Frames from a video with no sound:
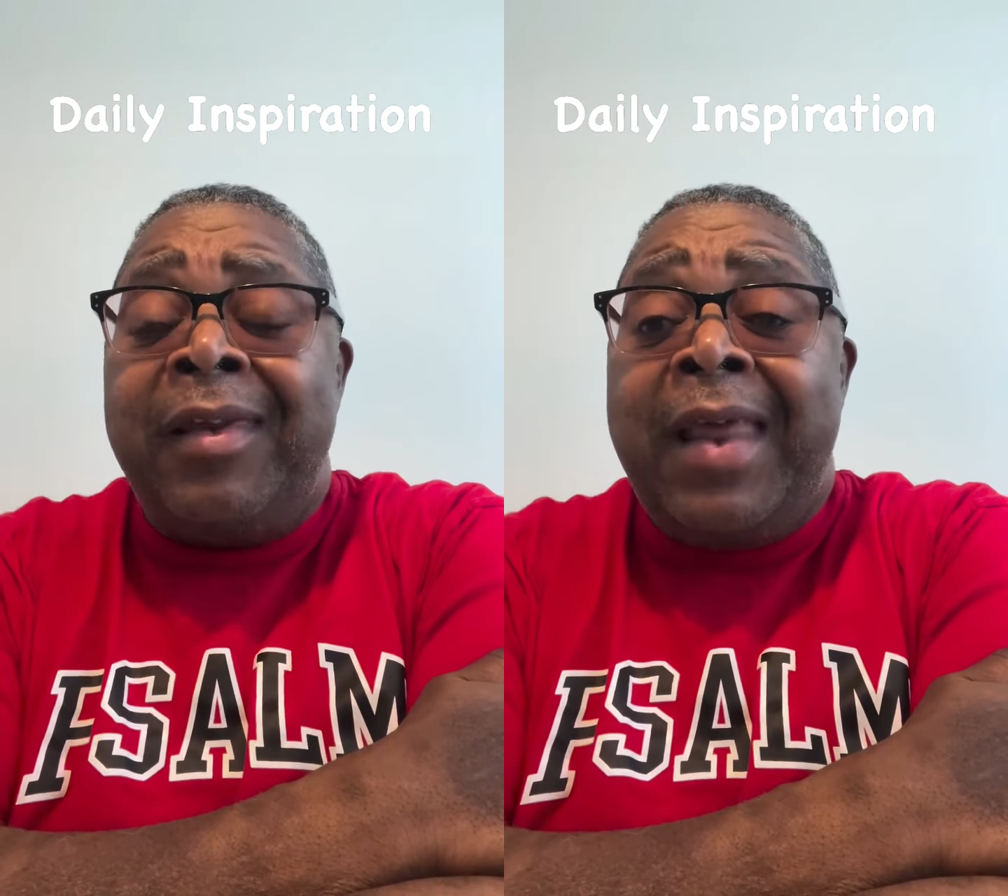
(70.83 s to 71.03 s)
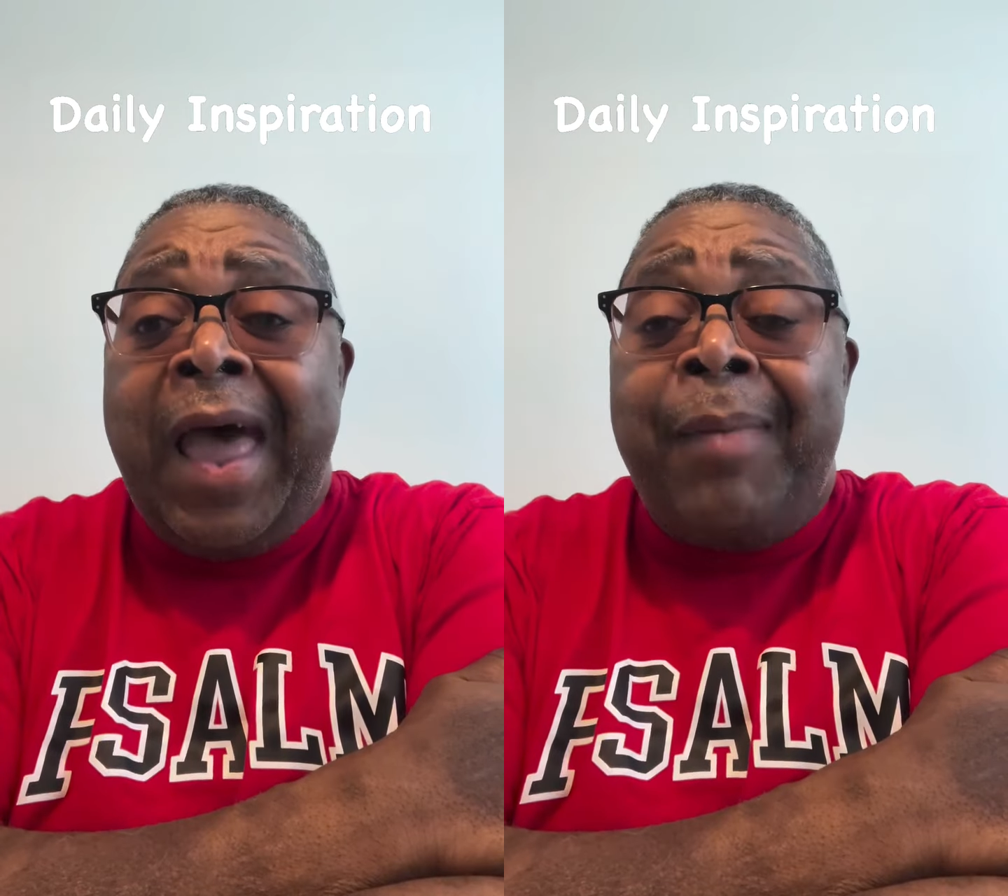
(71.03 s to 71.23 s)

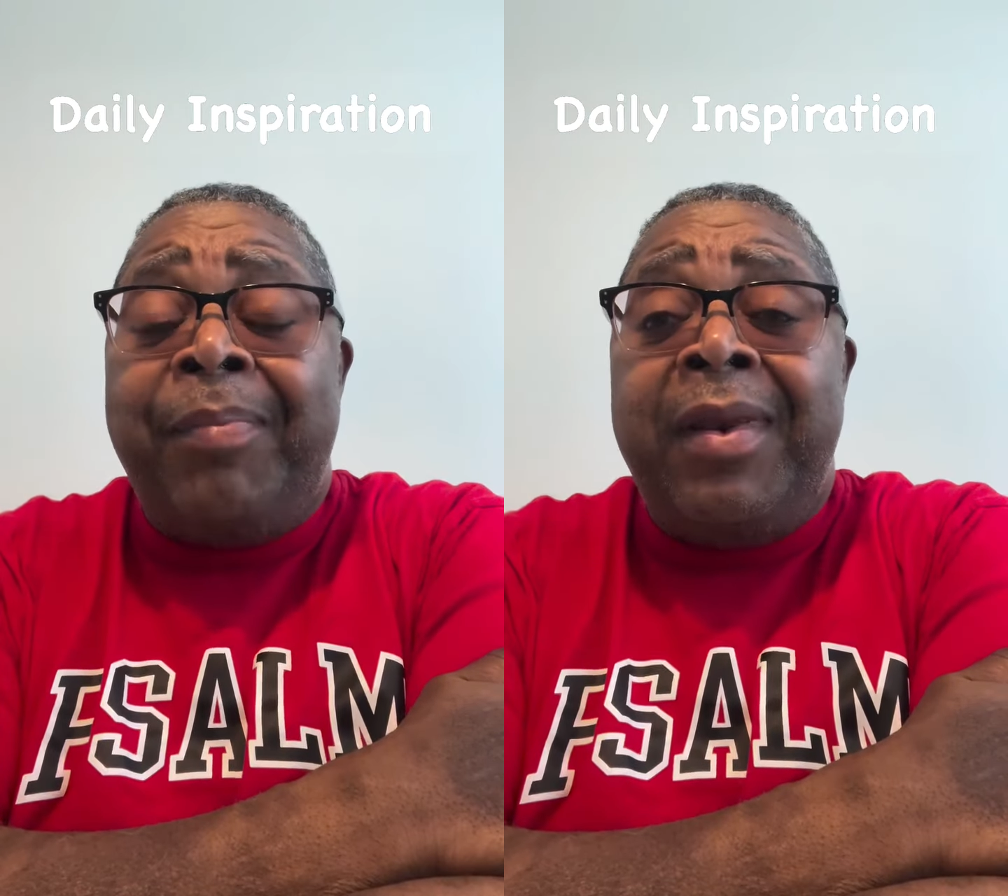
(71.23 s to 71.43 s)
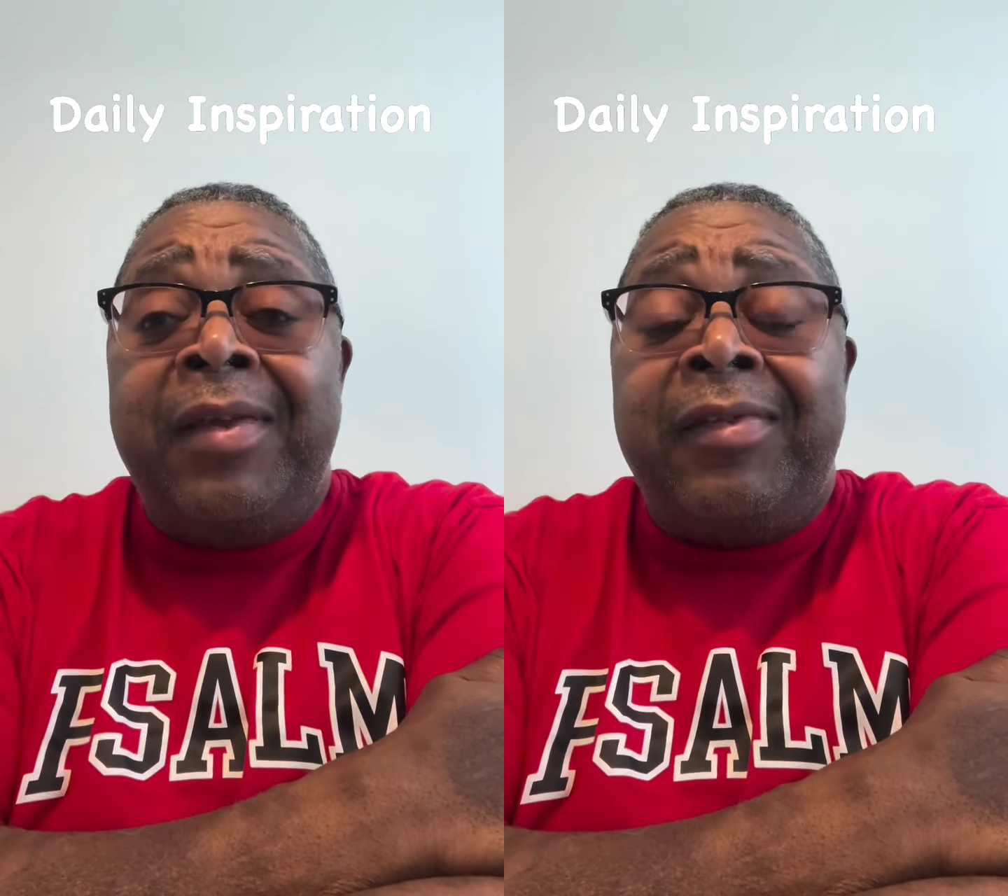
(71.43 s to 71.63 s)
and
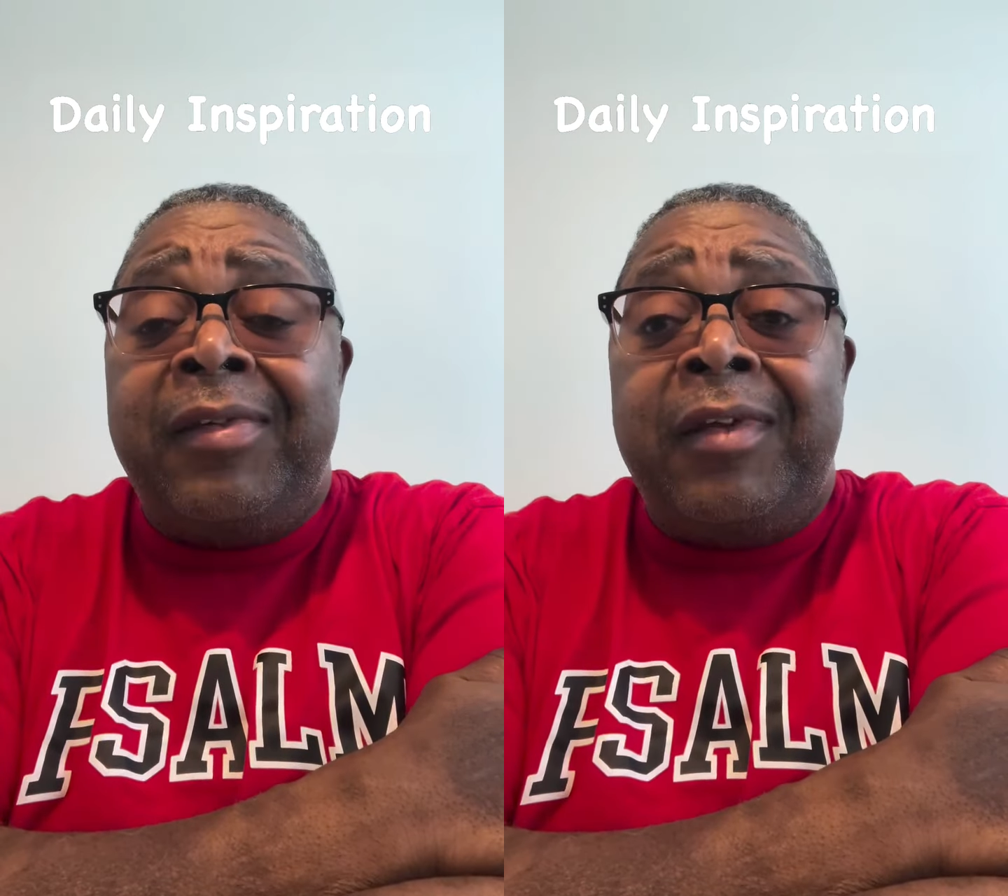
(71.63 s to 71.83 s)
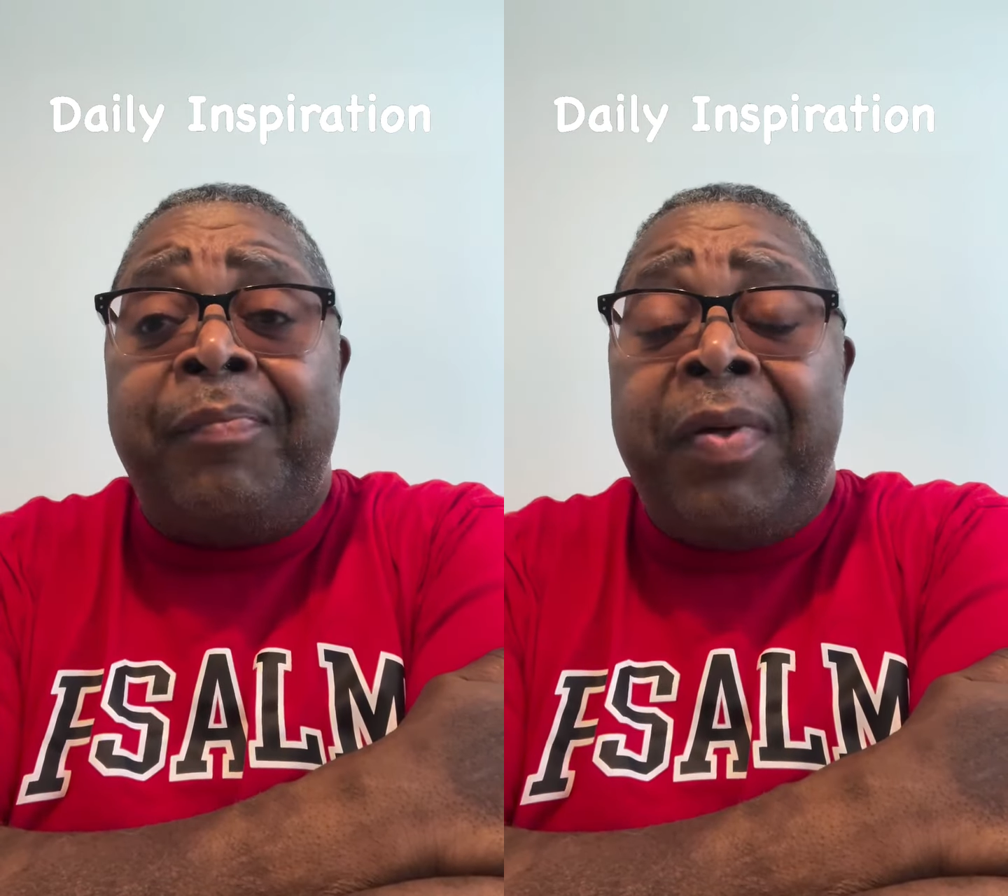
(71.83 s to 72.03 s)
happiness
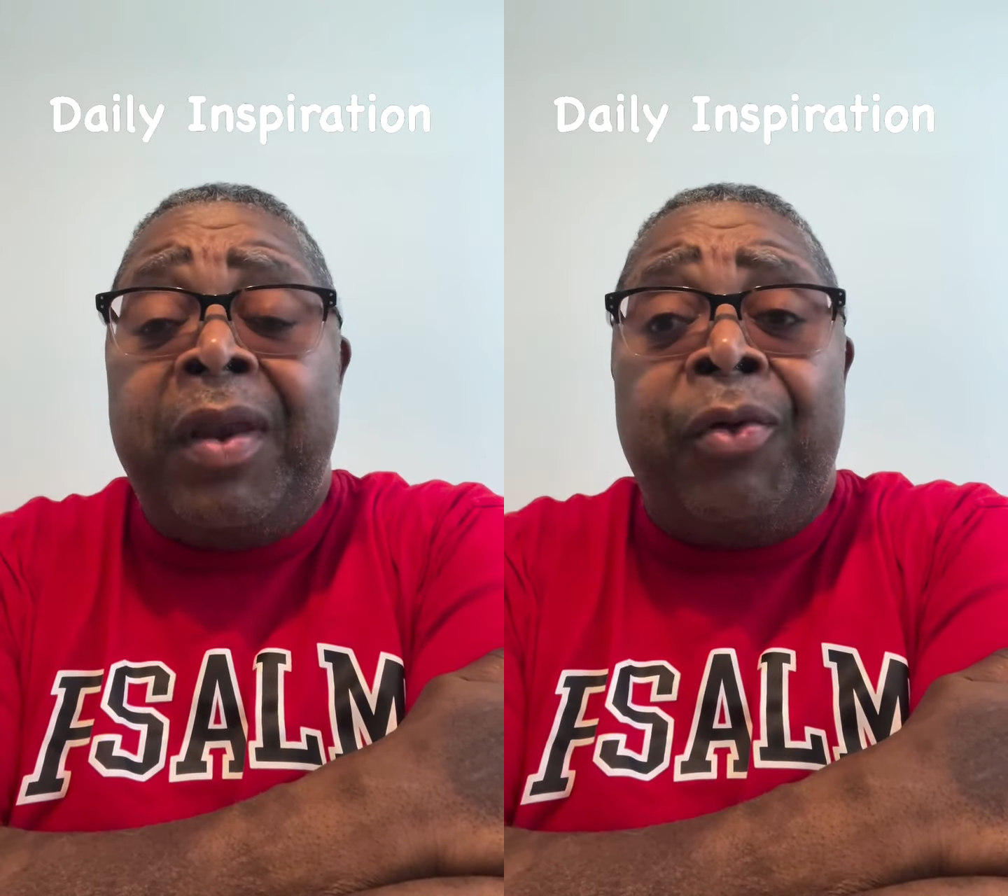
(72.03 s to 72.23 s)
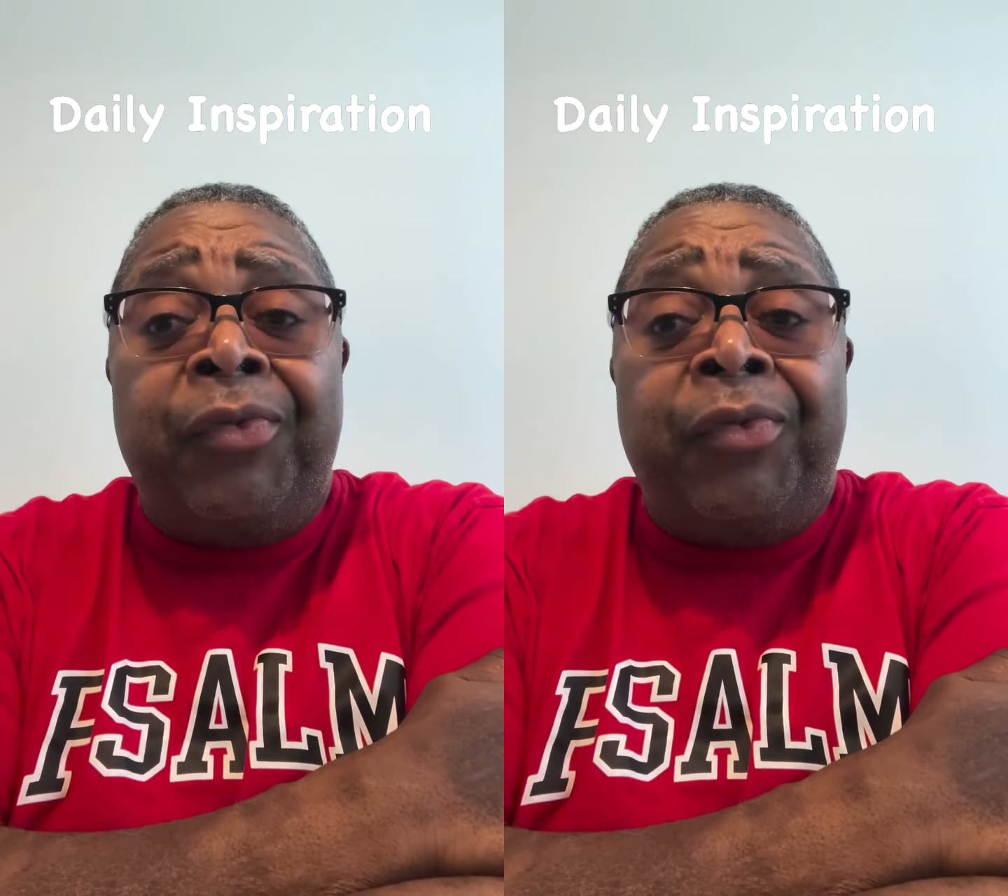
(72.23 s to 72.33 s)
is dependent